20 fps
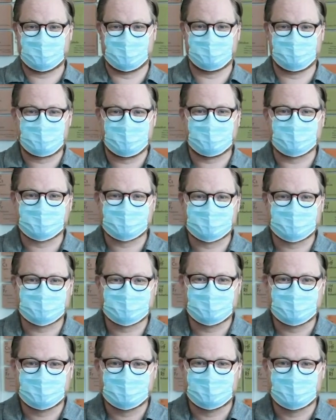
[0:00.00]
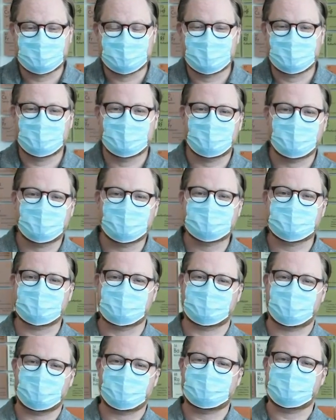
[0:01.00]
10 minutes? What's the
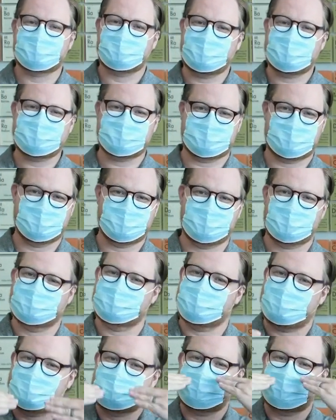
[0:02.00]
perfect ratio of my